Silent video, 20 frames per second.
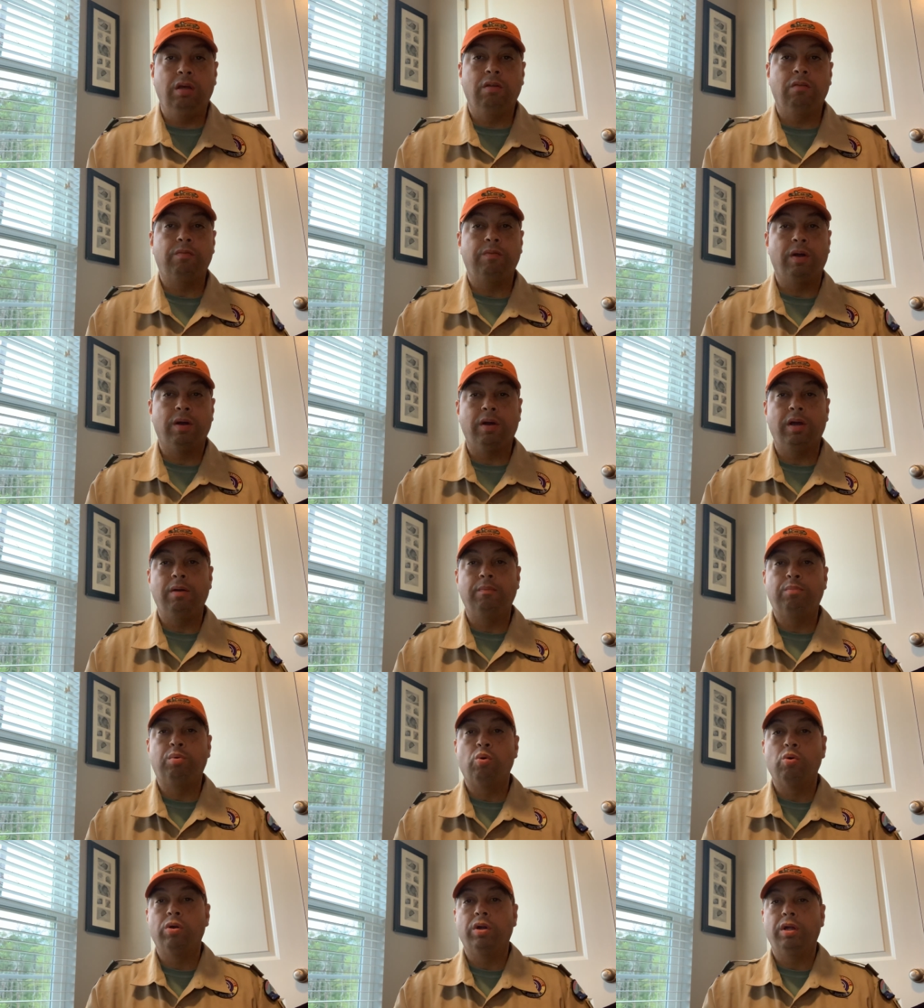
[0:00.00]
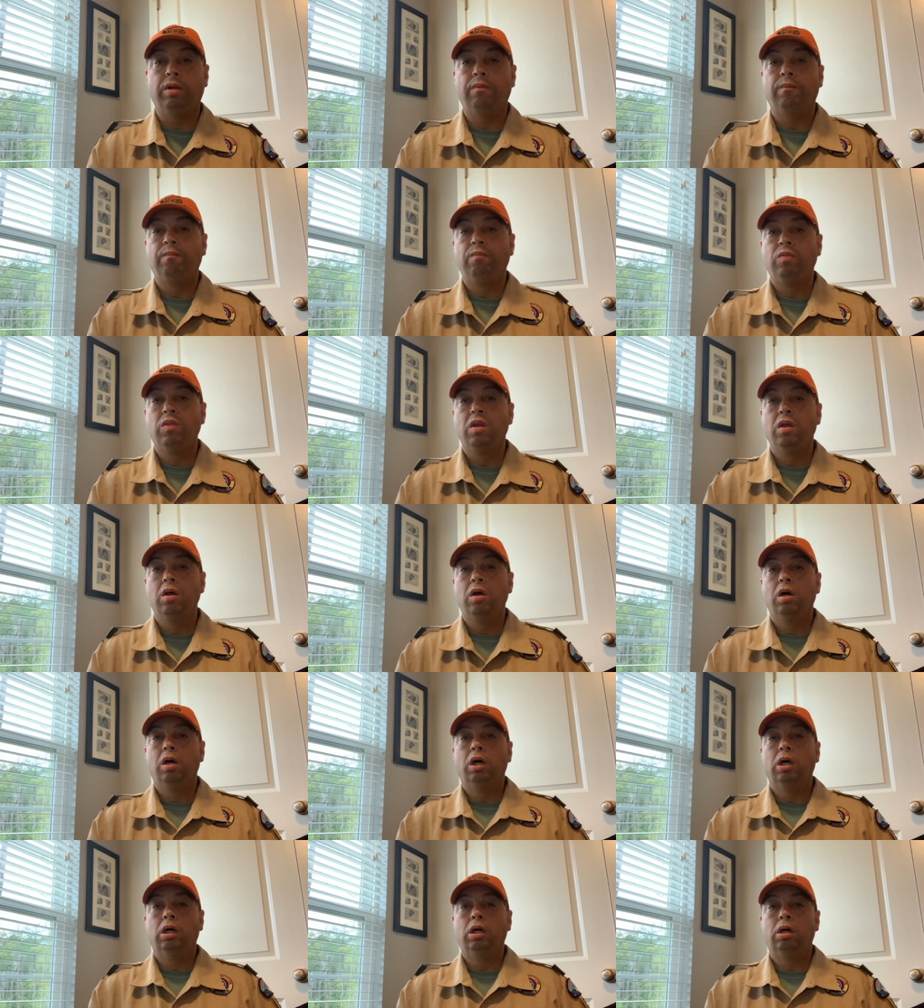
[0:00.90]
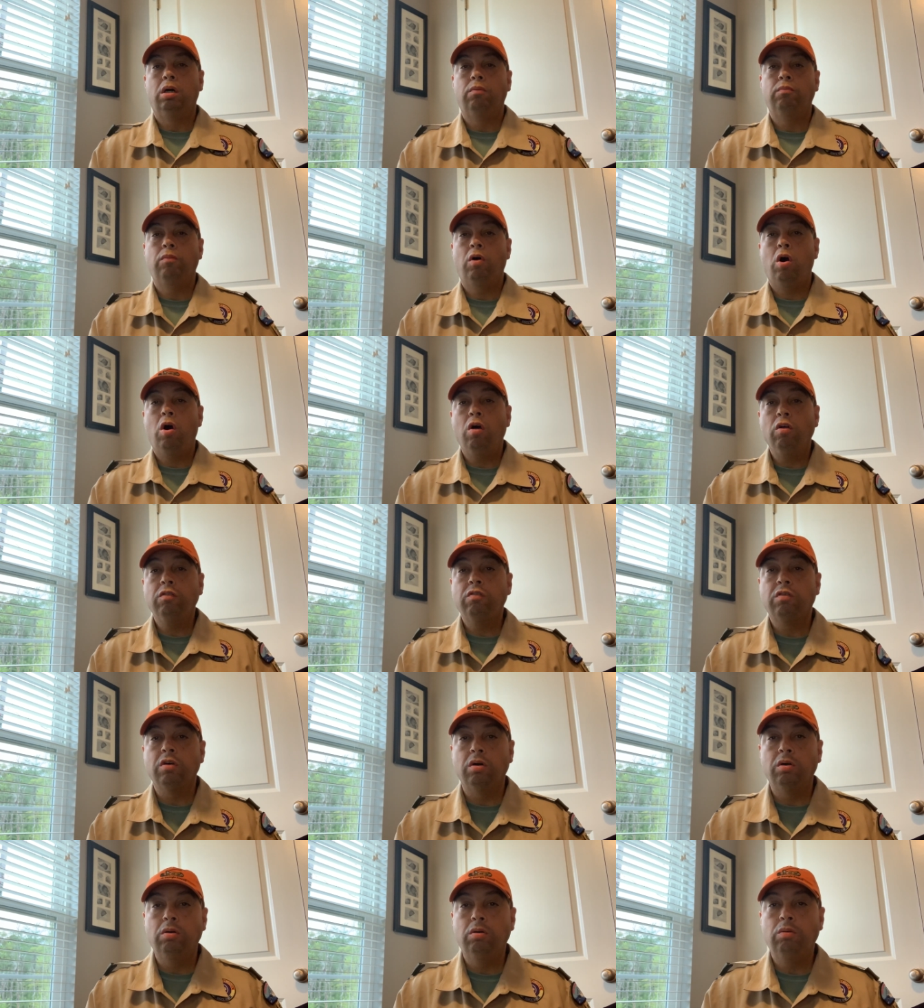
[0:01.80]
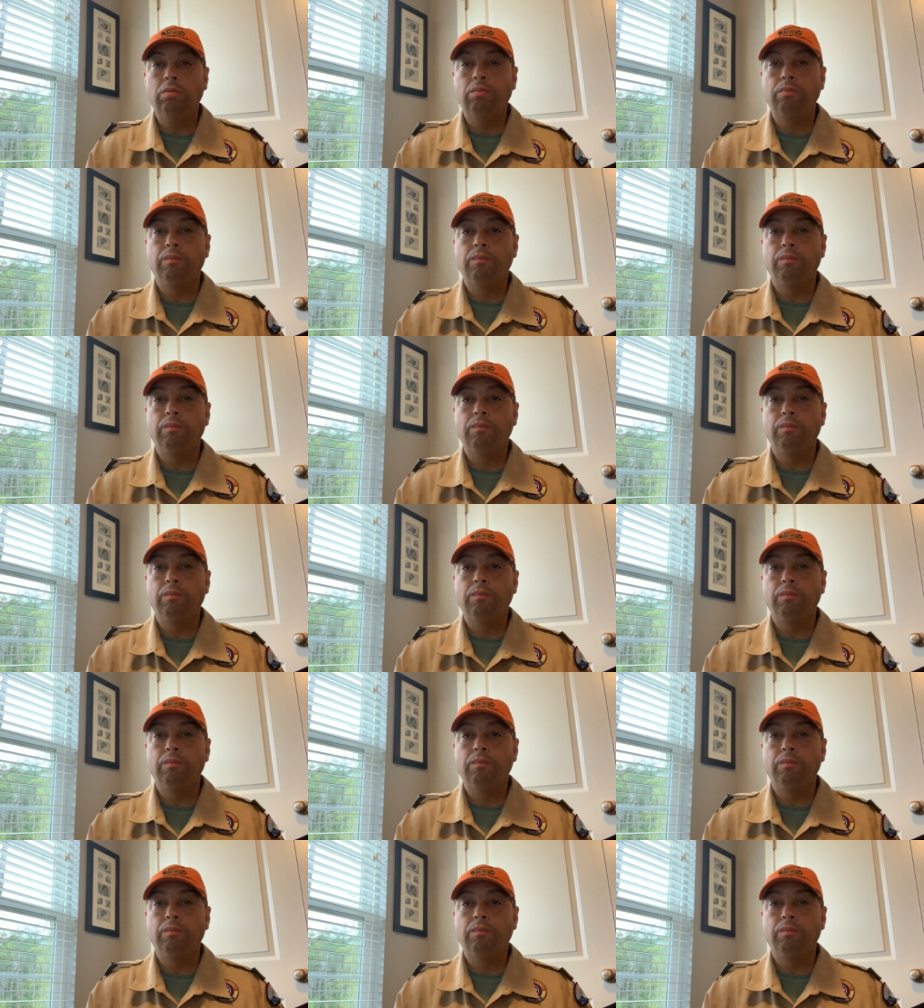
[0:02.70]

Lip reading: very important. Also,